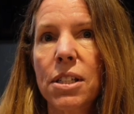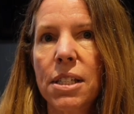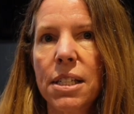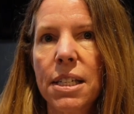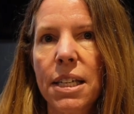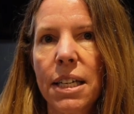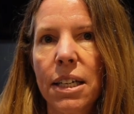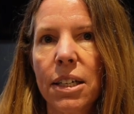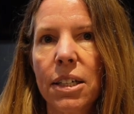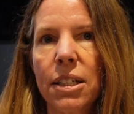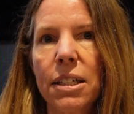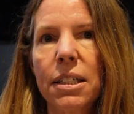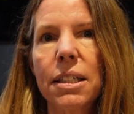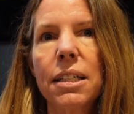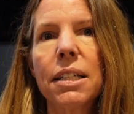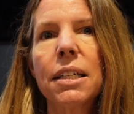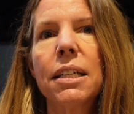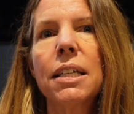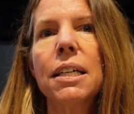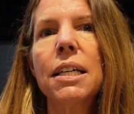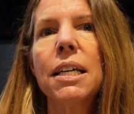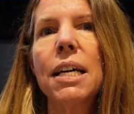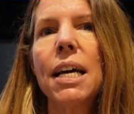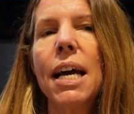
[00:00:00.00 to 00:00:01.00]
steel.
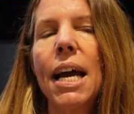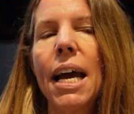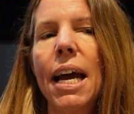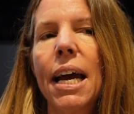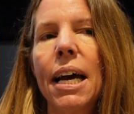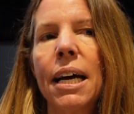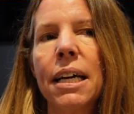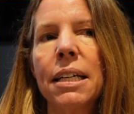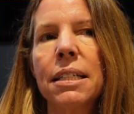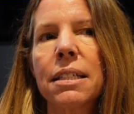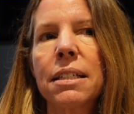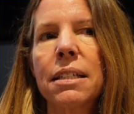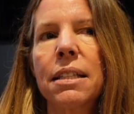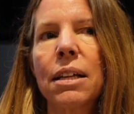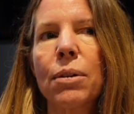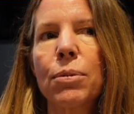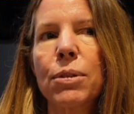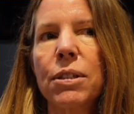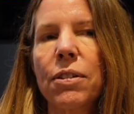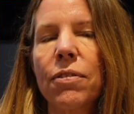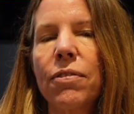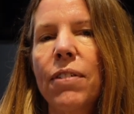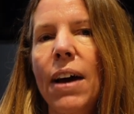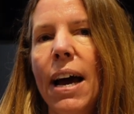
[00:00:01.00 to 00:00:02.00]
And there
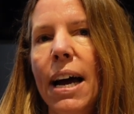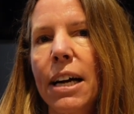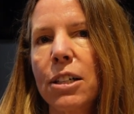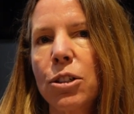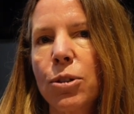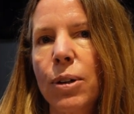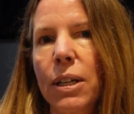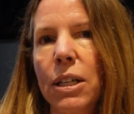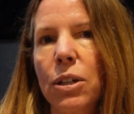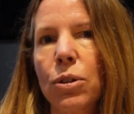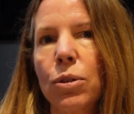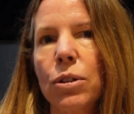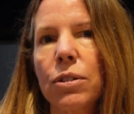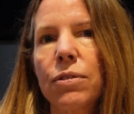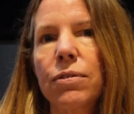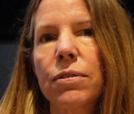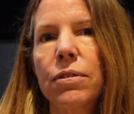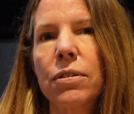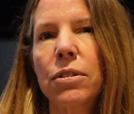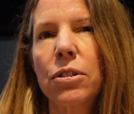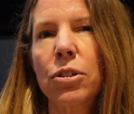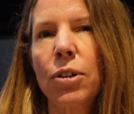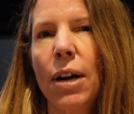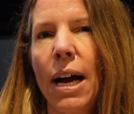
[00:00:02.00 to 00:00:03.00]
was a factory, an old
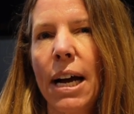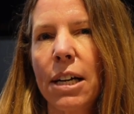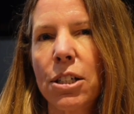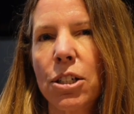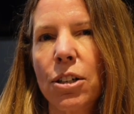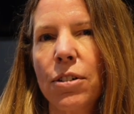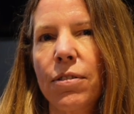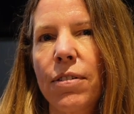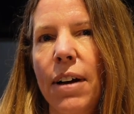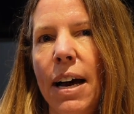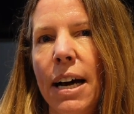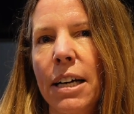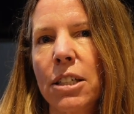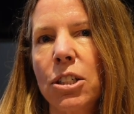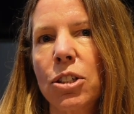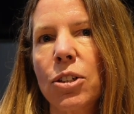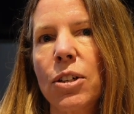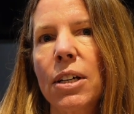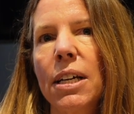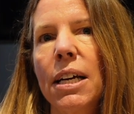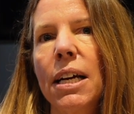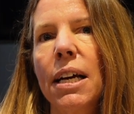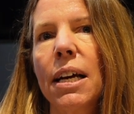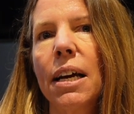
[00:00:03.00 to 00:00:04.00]
tractor
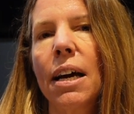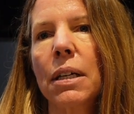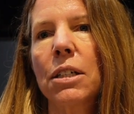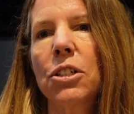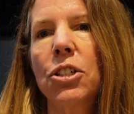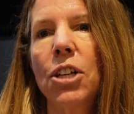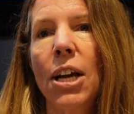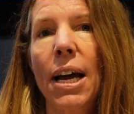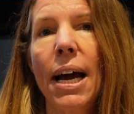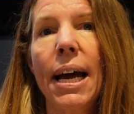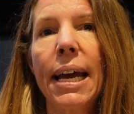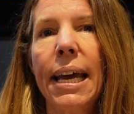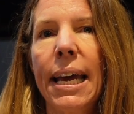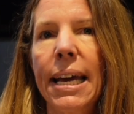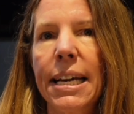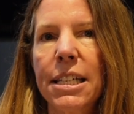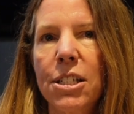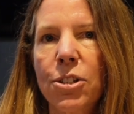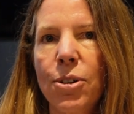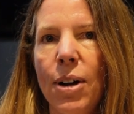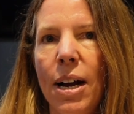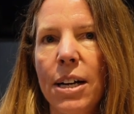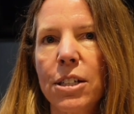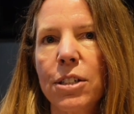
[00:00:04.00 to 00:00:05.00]
factory,
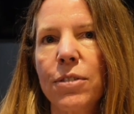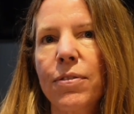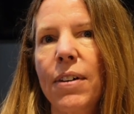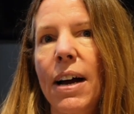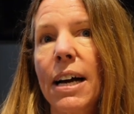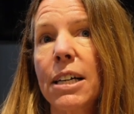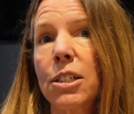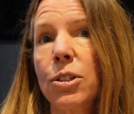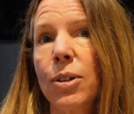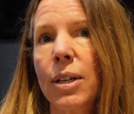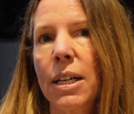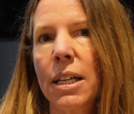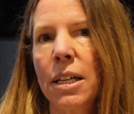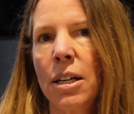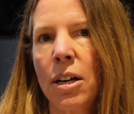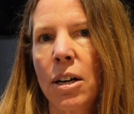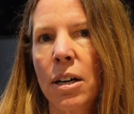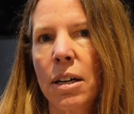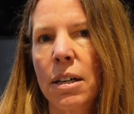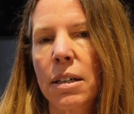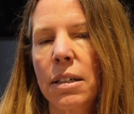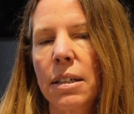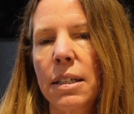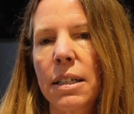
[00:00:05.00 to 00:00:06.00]
JIK's tractor factory
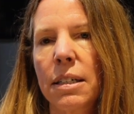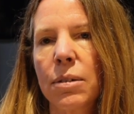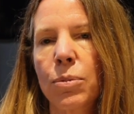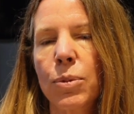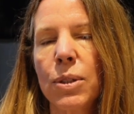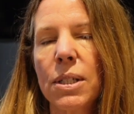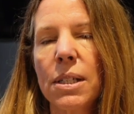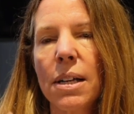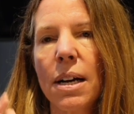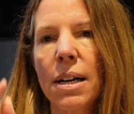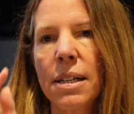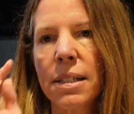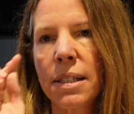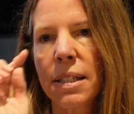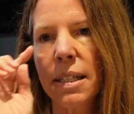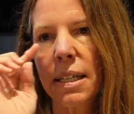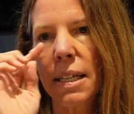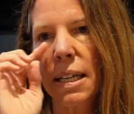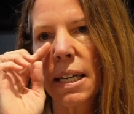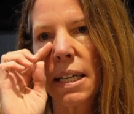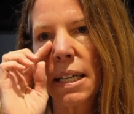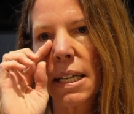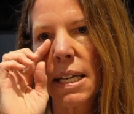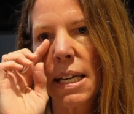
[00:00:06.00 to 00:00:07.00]
in
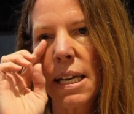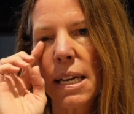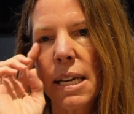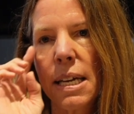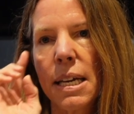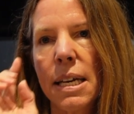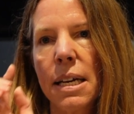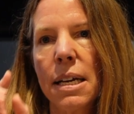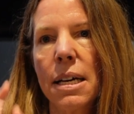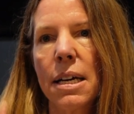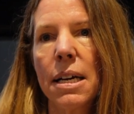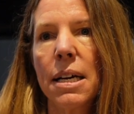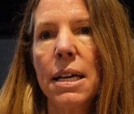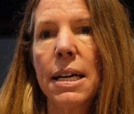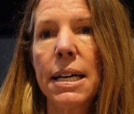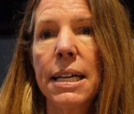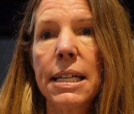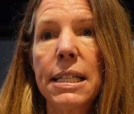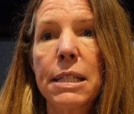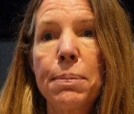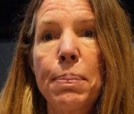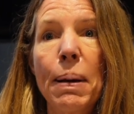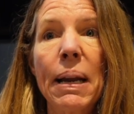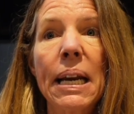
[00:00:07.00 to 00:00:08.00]
Wisconsin, and he
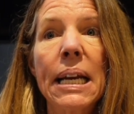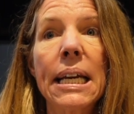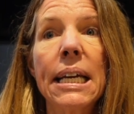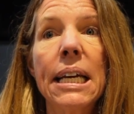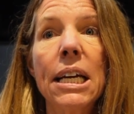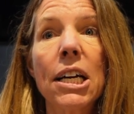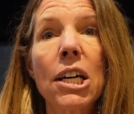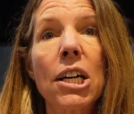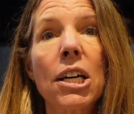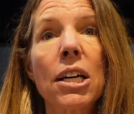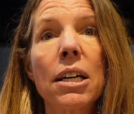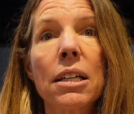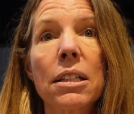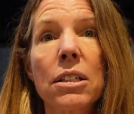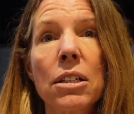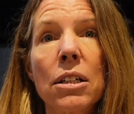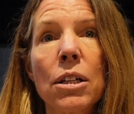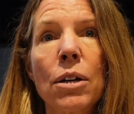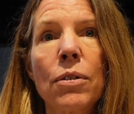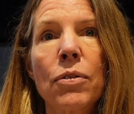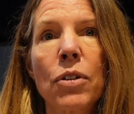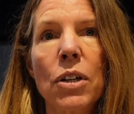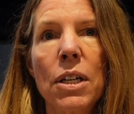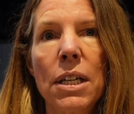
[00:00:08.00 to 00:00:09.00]
spent a
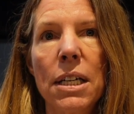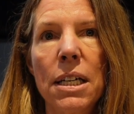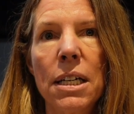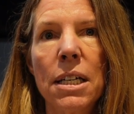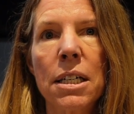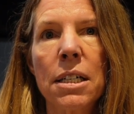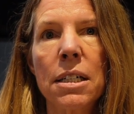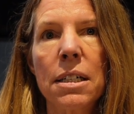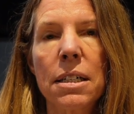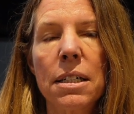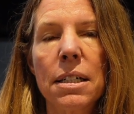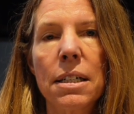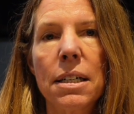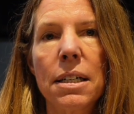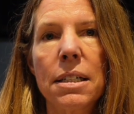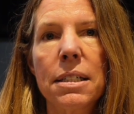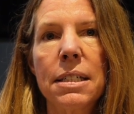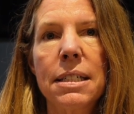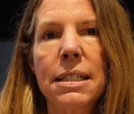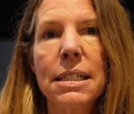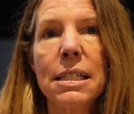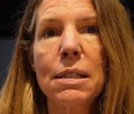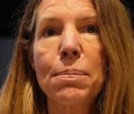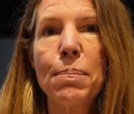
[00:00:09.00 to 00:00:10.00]
little over a year
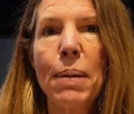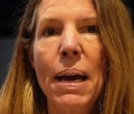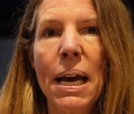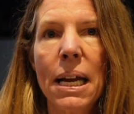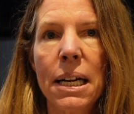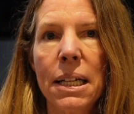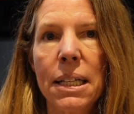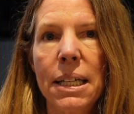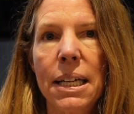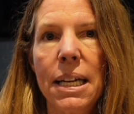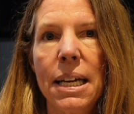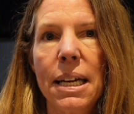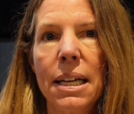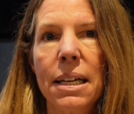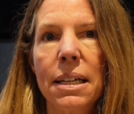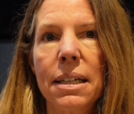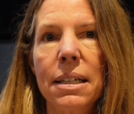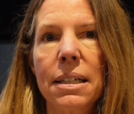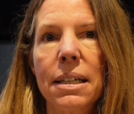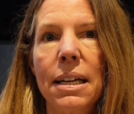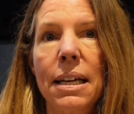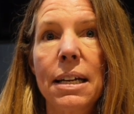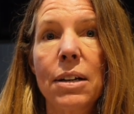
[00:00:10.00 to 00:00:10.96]
dismantling.